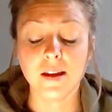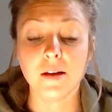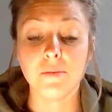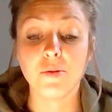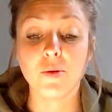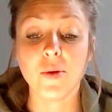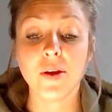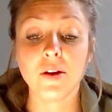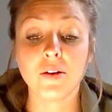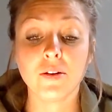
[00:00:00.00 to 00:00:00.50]

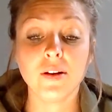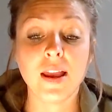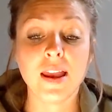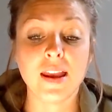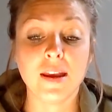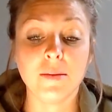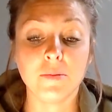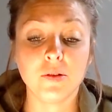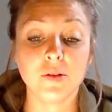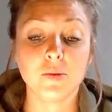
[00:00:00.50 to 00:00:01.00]
but we heard
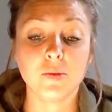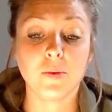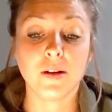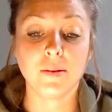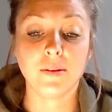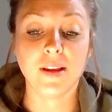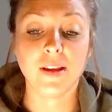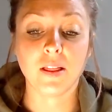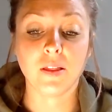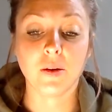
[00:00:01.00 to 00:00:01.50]
Amos won
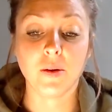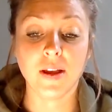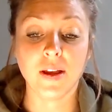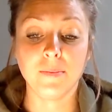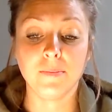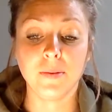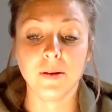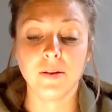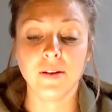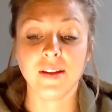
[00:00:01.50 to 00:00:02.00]
a yellow
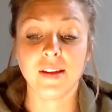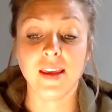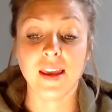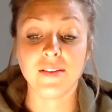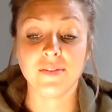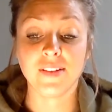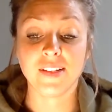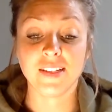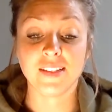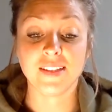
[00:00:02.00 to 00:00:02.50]
hippo and
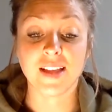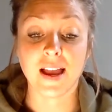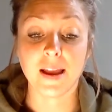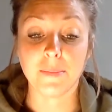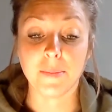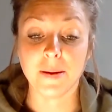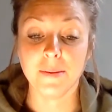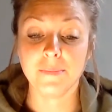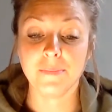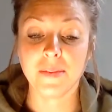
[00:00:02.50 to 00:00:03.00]
gave it to
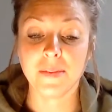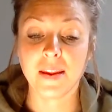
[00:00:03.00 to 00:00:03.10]
Zyma.